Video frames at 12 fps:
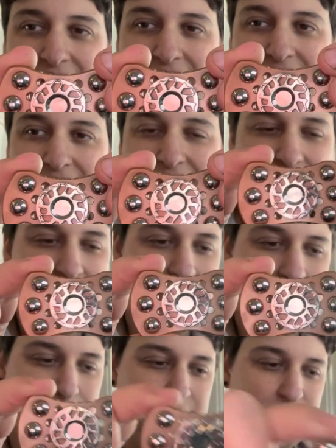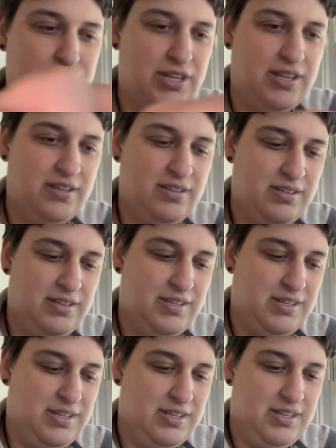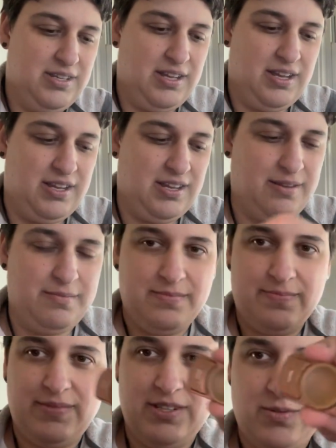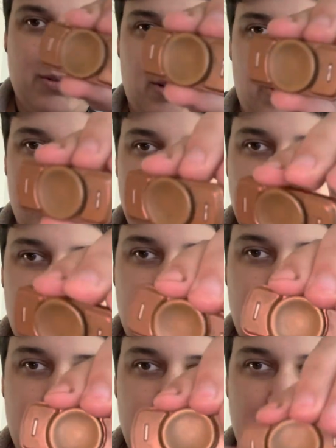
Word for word: This is the clam shell. Um, this one also.